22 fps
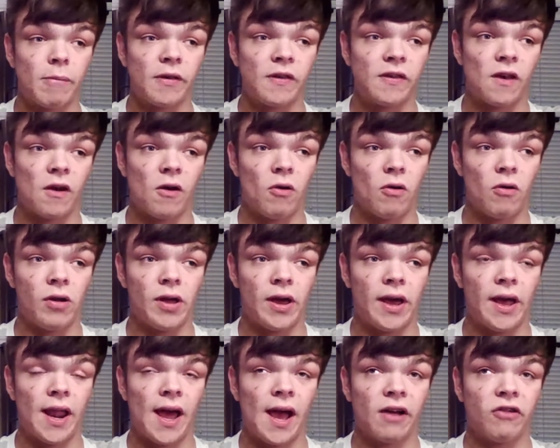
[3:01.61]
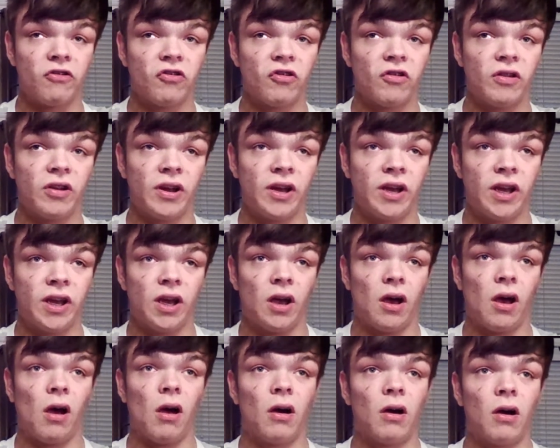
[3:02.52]
episode. And actually,
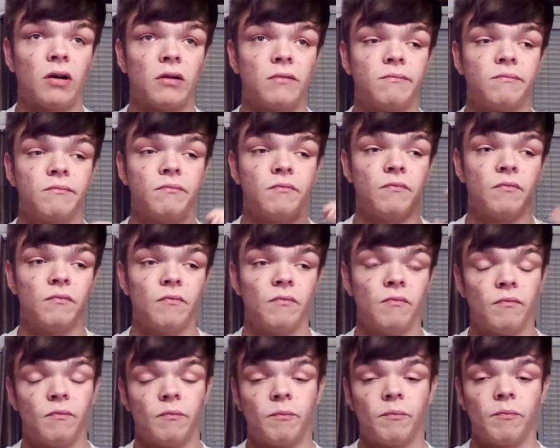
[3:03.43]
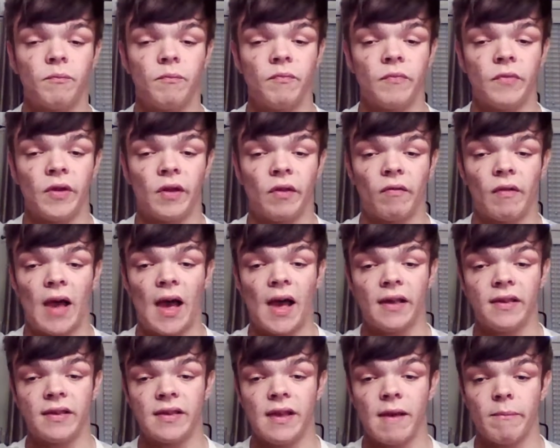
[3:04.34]
the
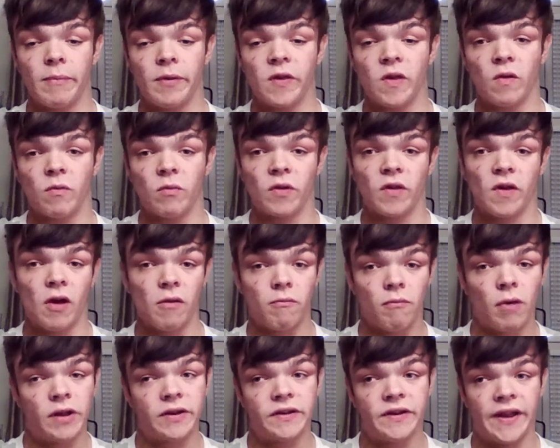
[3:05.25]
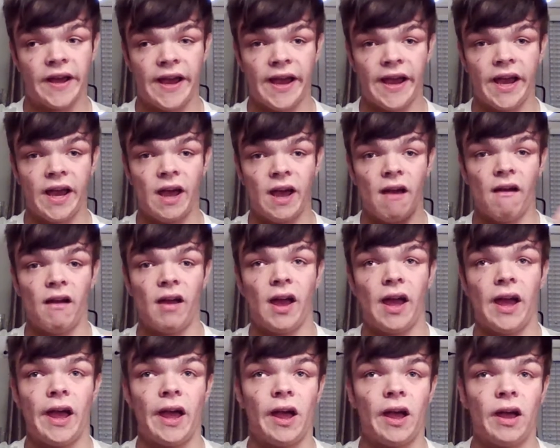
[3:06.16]
last episode was on Monday,
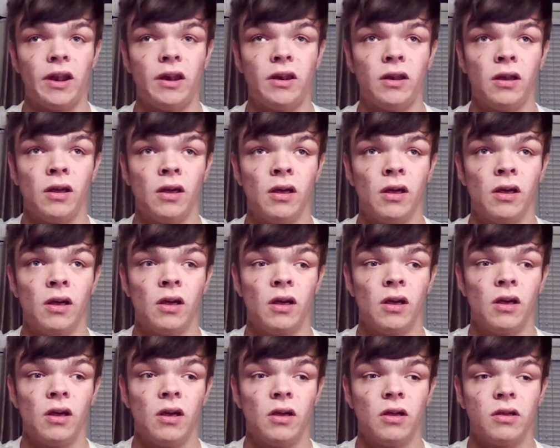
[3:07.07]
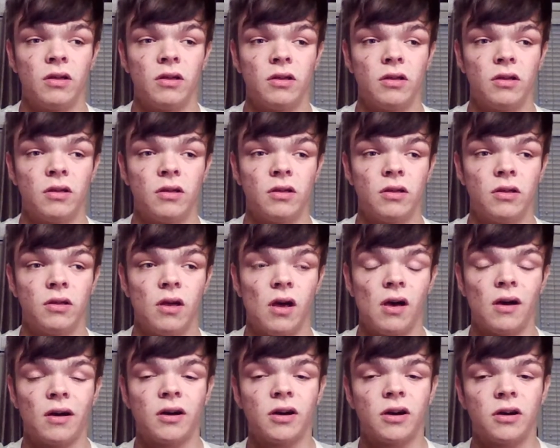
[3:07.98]
and
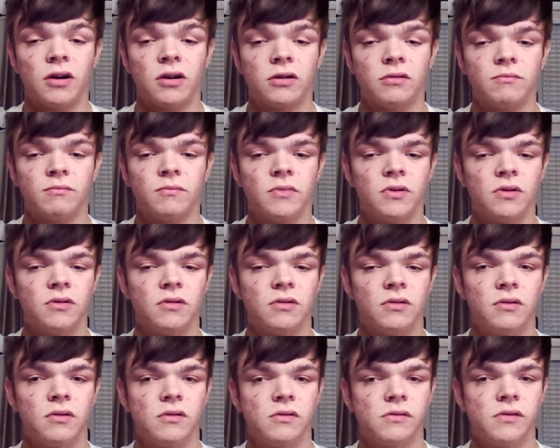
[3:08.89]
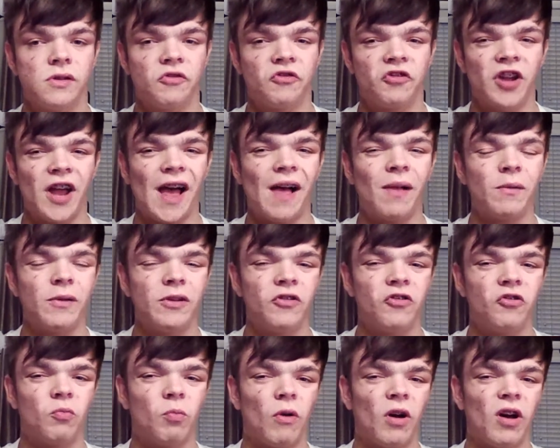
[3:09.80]
the
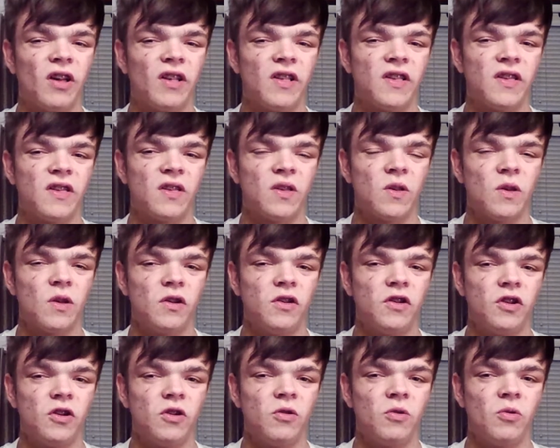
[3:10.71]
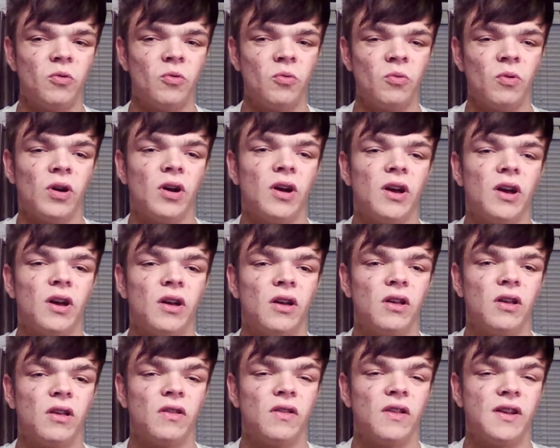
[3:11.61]
challenge was to do
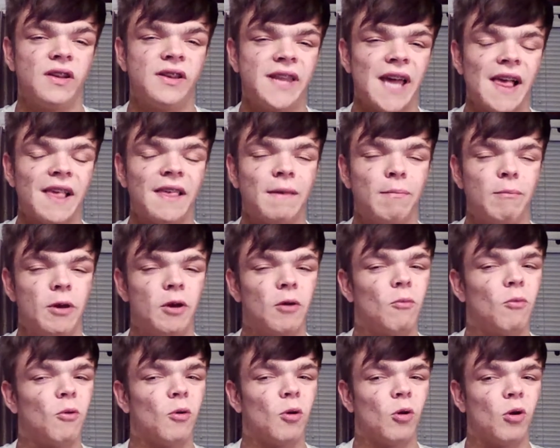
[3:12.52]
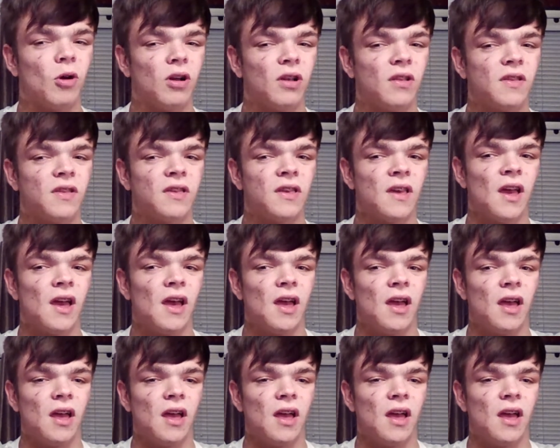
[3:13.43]
the Despy Awards.